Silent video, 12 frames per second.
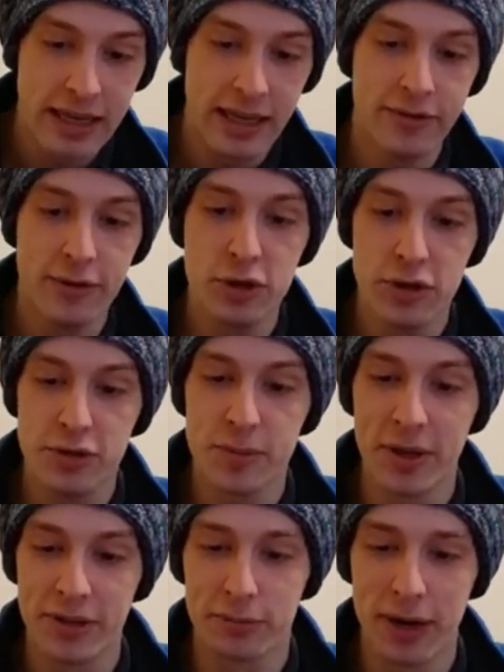If you choose to
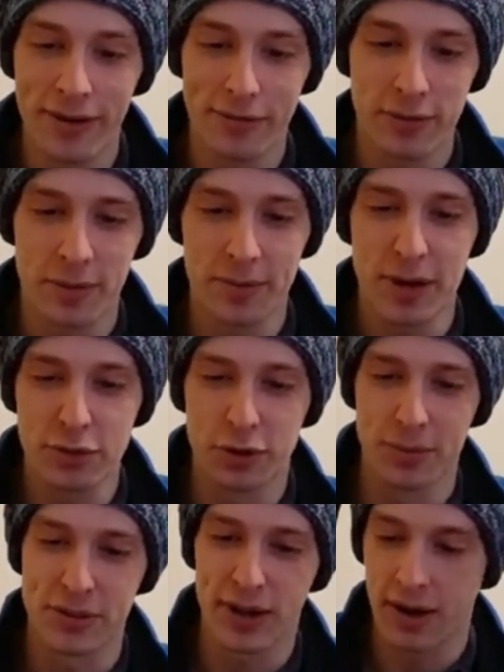build a raft from the
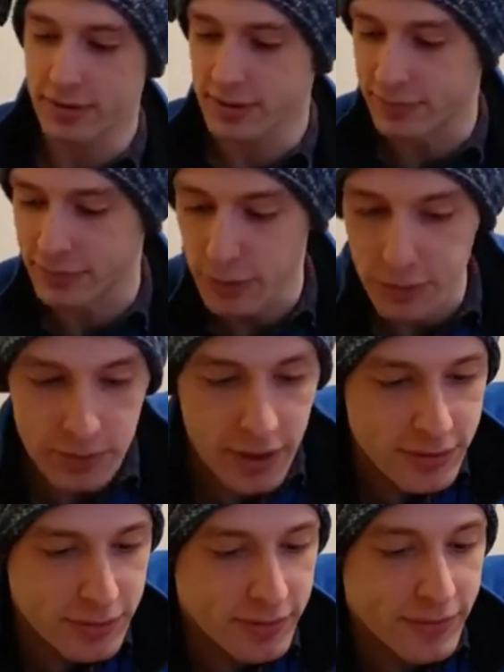mushroom stalks and float
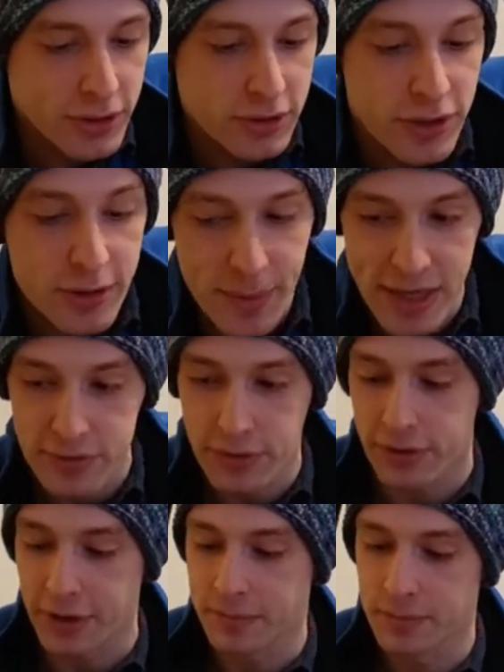across the river, turn to page
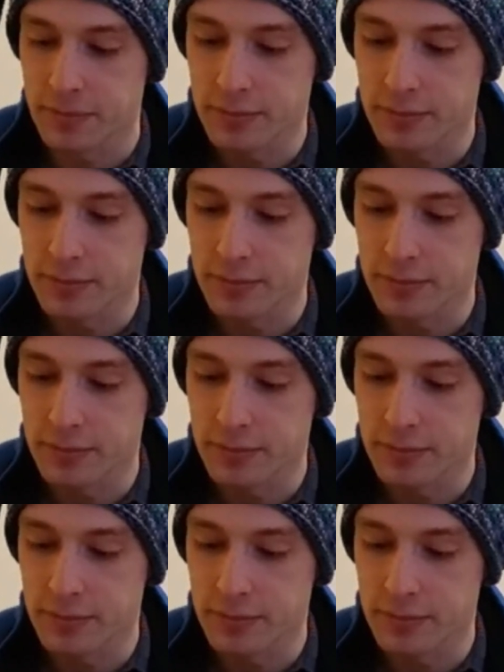30.